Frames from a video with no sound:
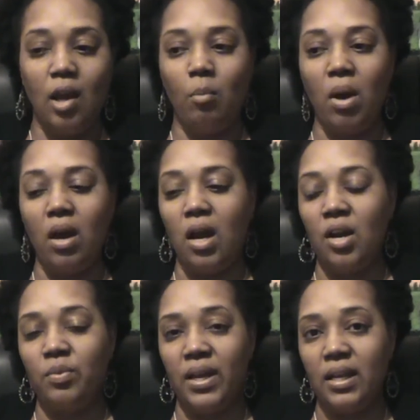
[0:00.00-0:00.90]
My
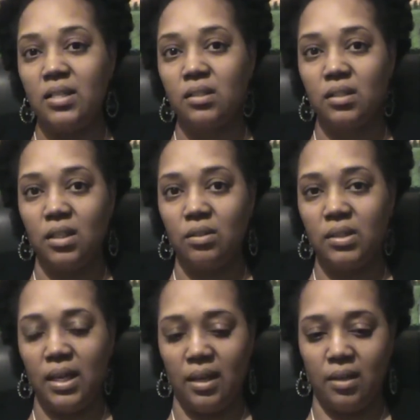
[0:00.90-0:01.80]
heart rate had slowed
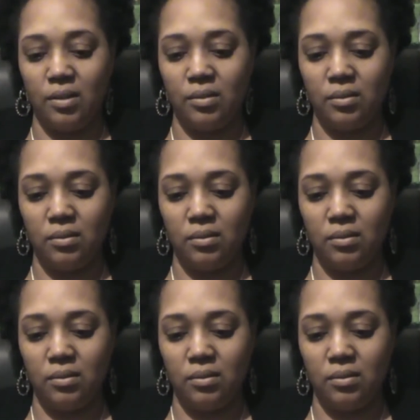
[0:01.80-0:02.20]
down.